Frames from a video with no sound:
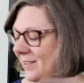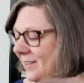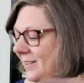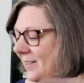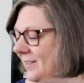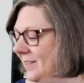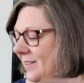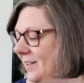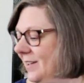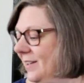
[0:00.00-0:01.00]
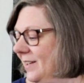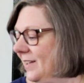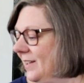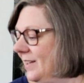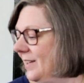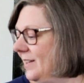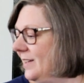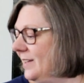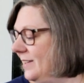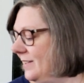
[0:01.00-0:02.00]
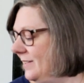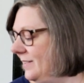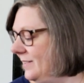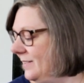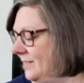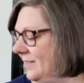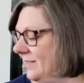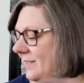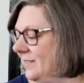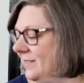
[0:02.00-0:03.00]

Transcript: The person shown says nothing.